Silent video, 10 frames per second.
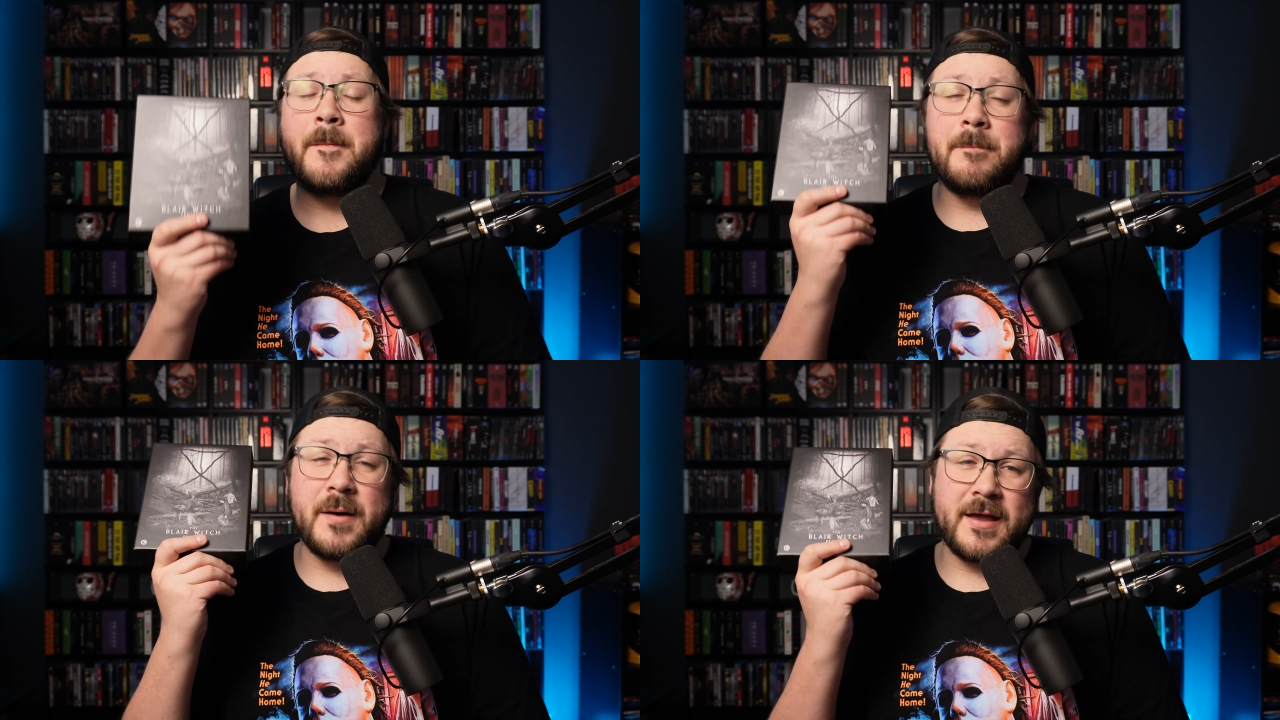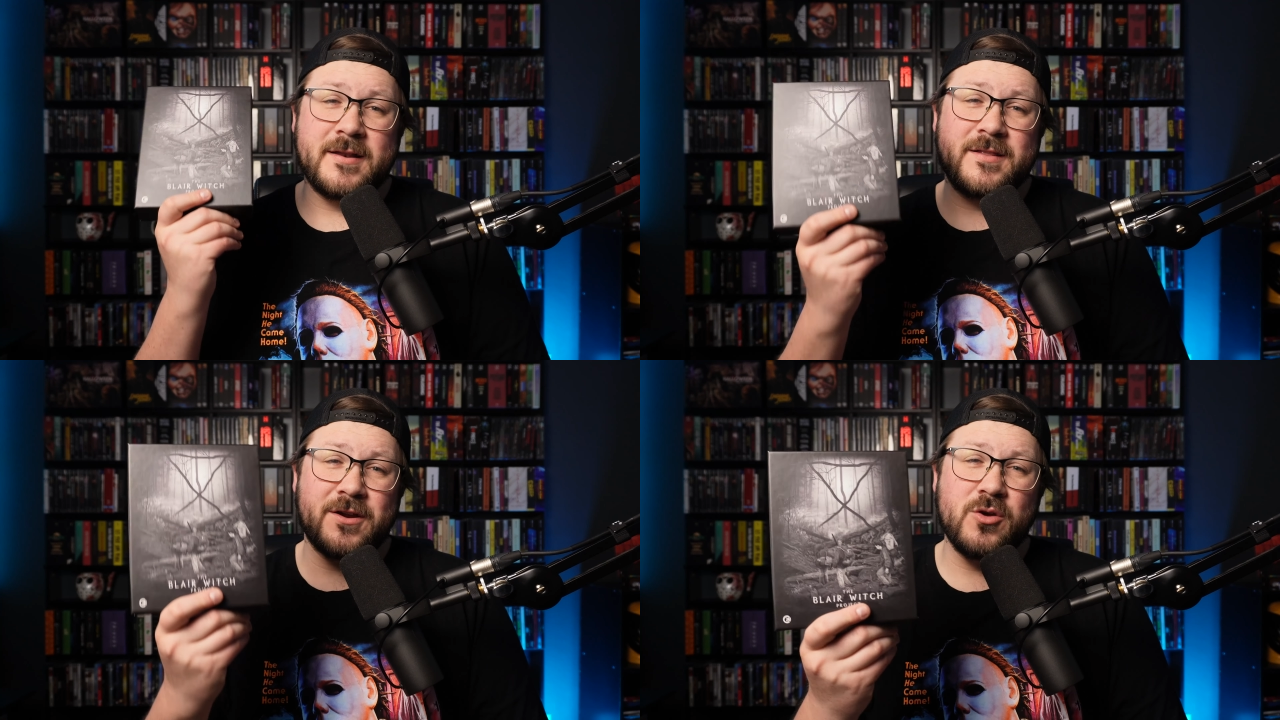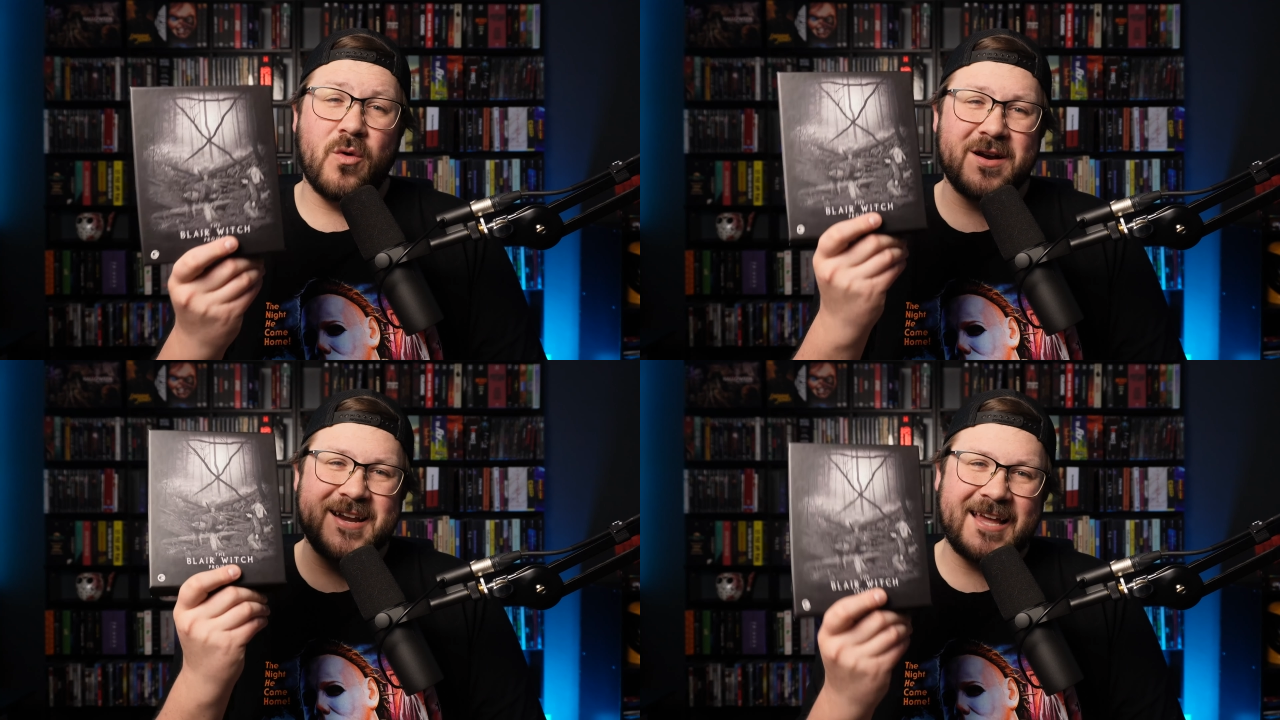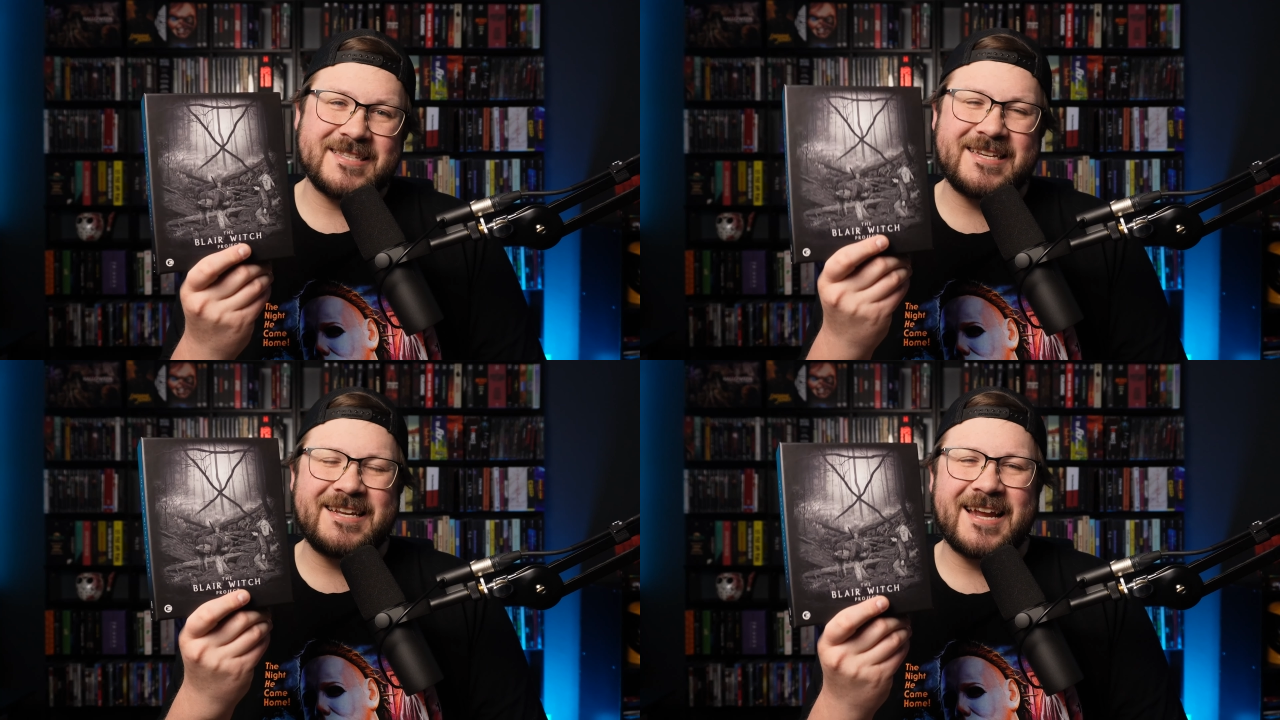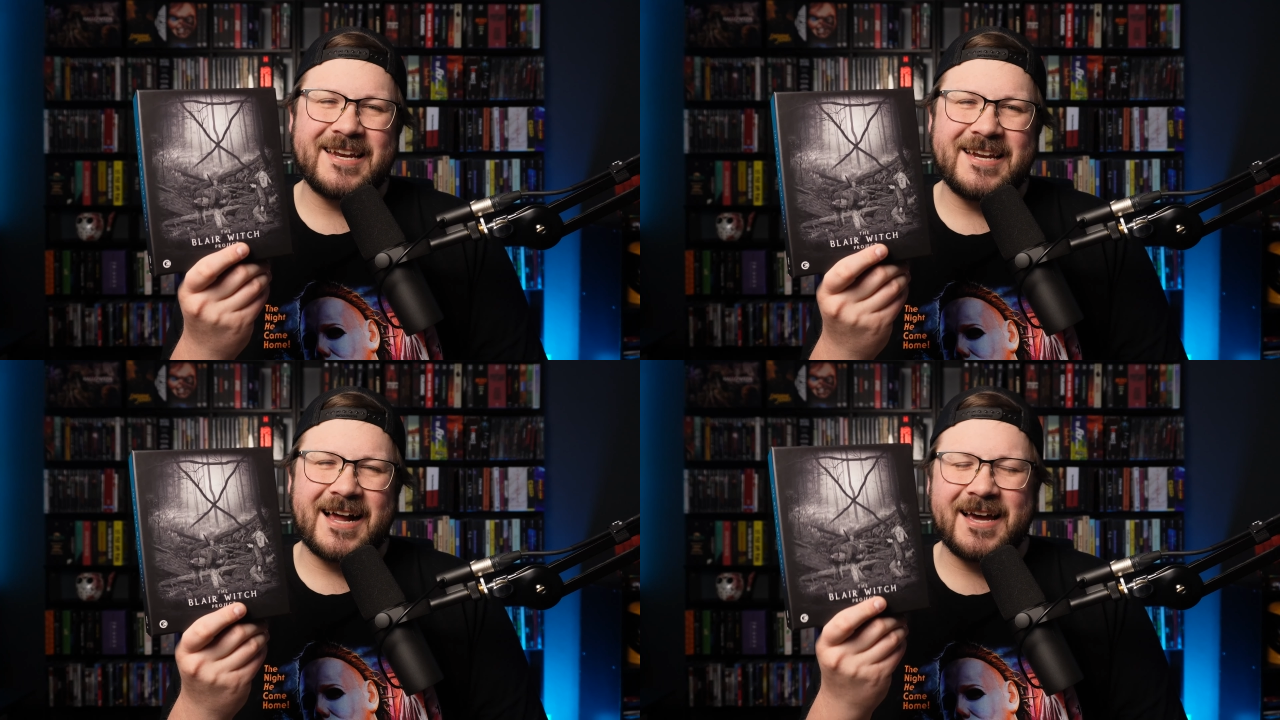But there you are,
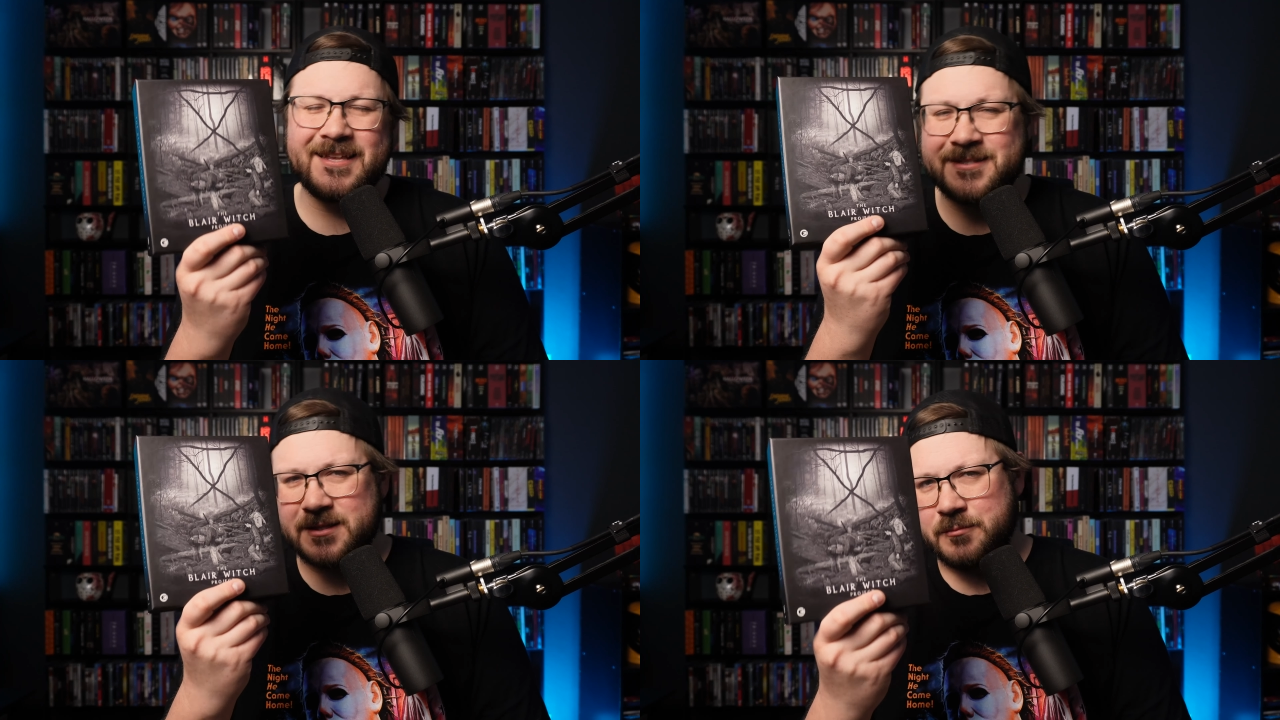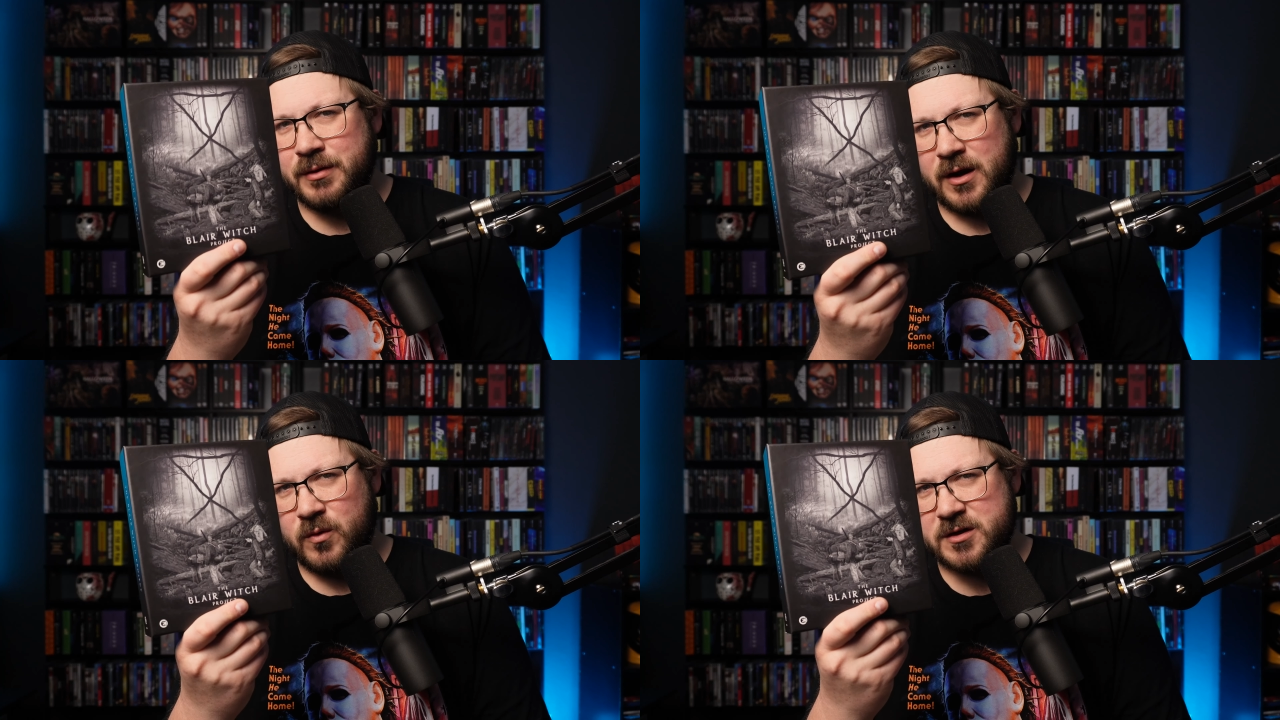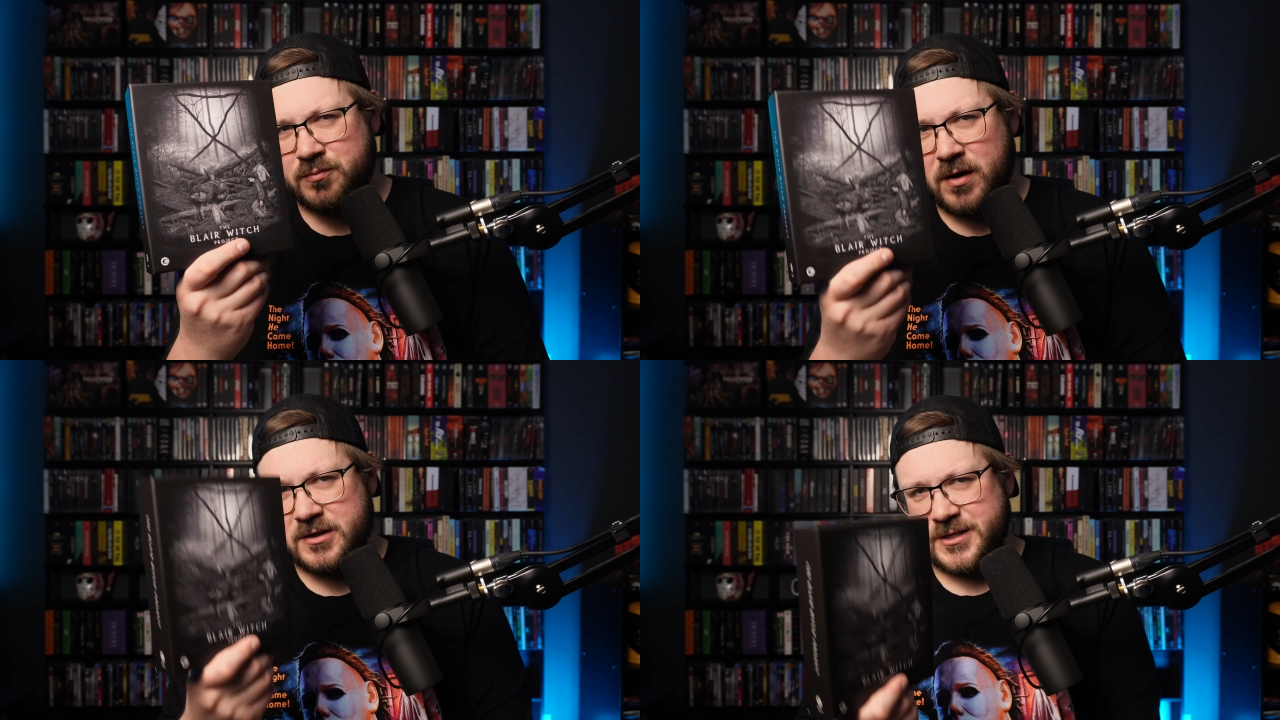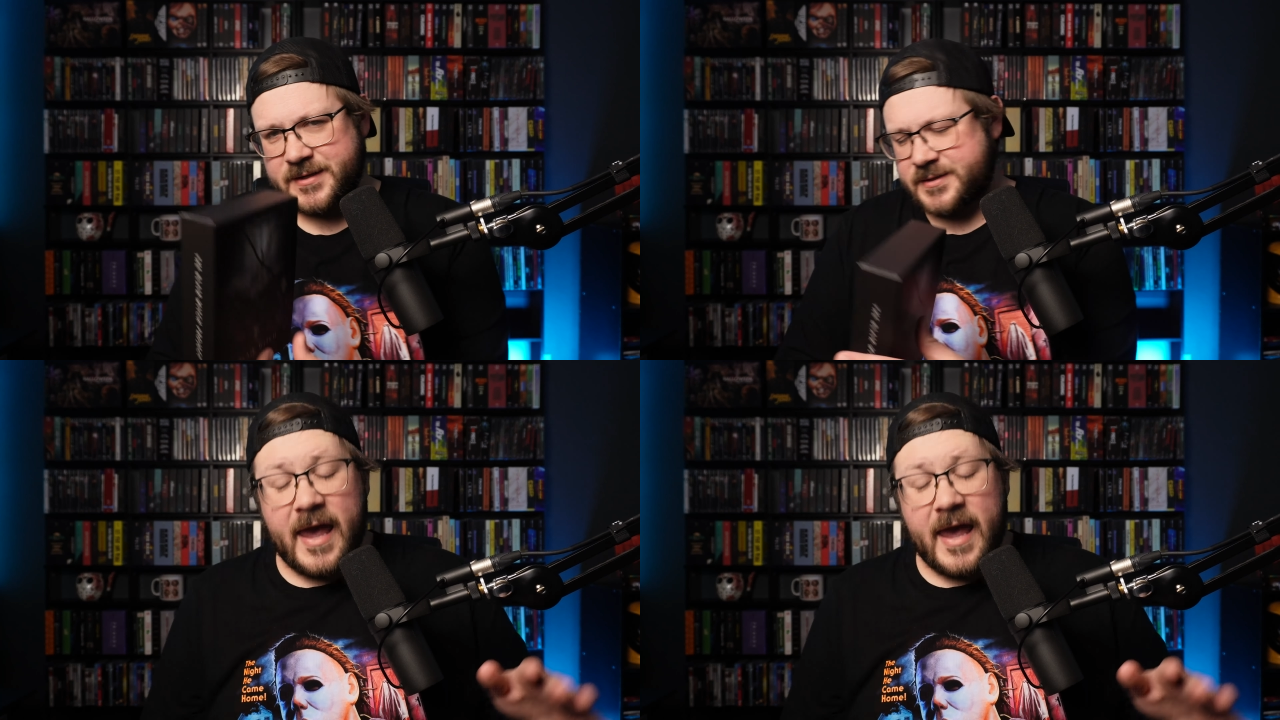1999's The Blair Witch Project.